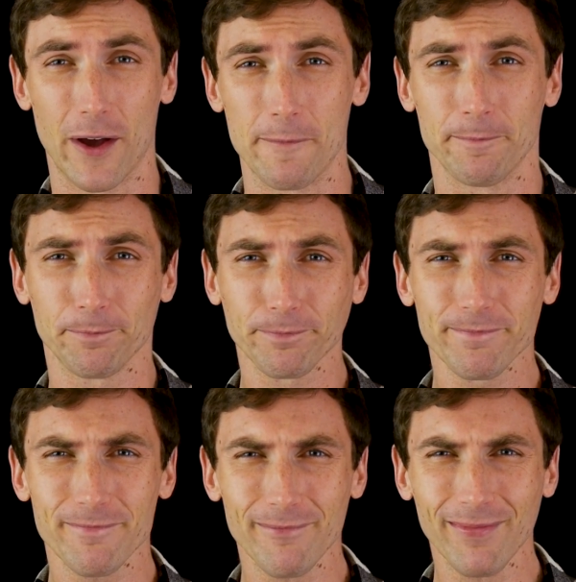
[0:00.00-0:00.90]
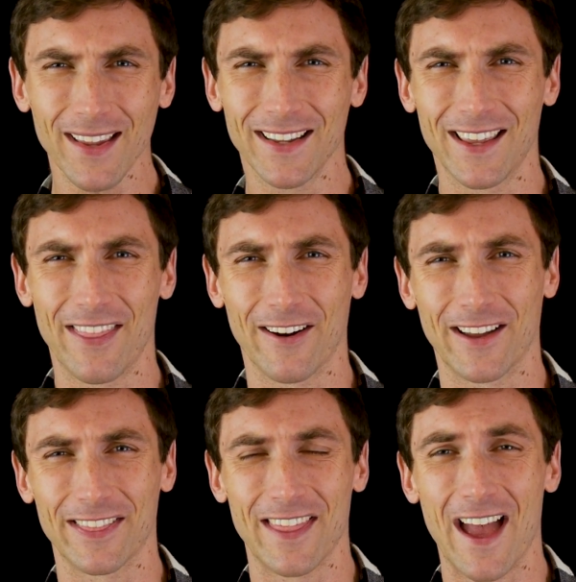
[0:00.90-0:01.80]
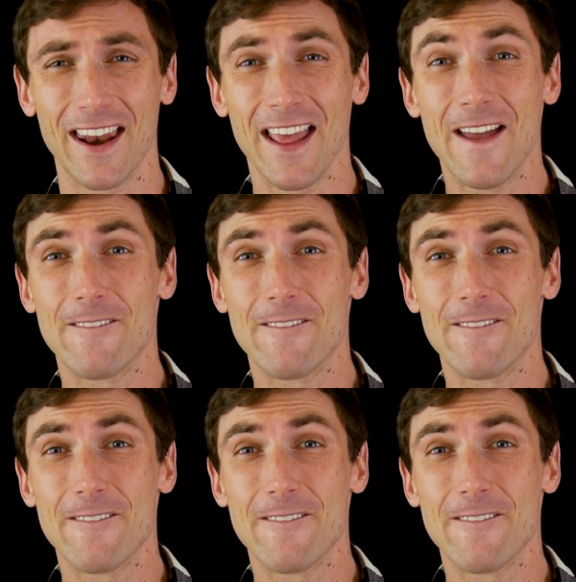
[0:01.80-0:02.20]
Thumb. Get in there, get that.